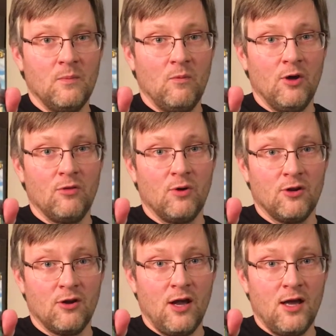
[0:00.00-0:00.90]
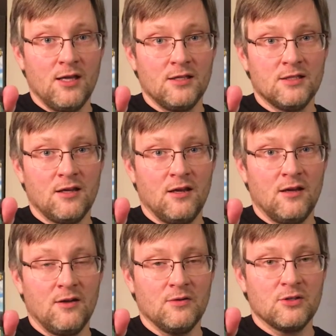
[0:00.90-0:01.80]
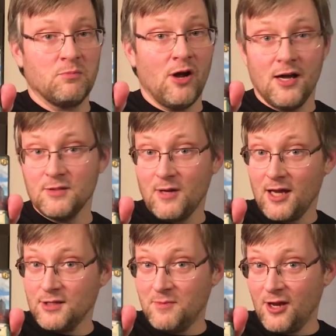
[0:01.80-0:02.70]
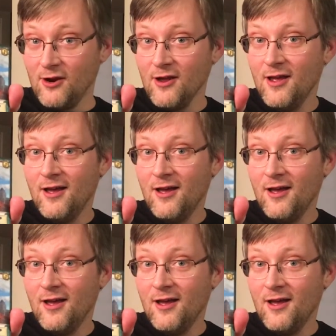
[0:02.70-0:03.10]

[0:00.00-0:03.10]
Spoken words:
with one of your guys. Surprise, my guy's bigger.